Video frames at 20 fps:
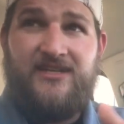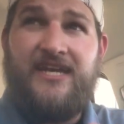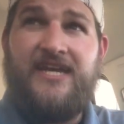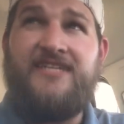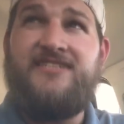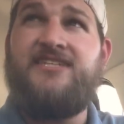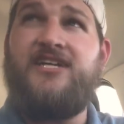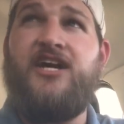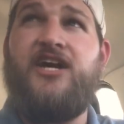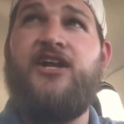
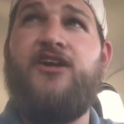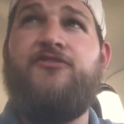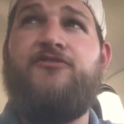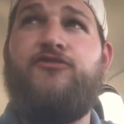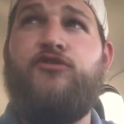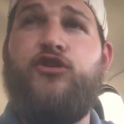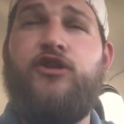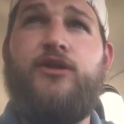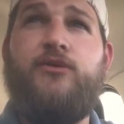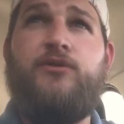Is he gonna
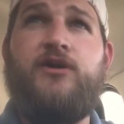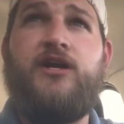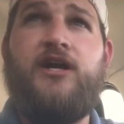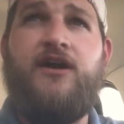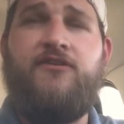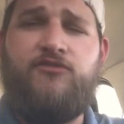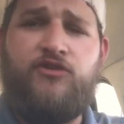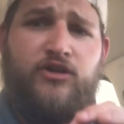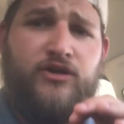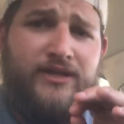fully
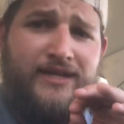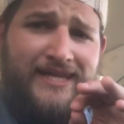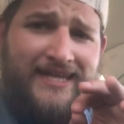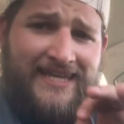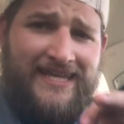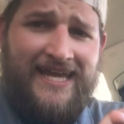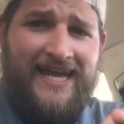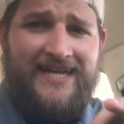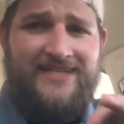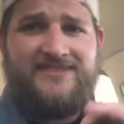recover?
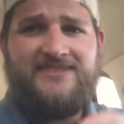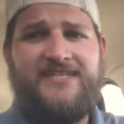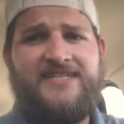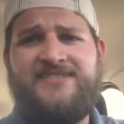Yes.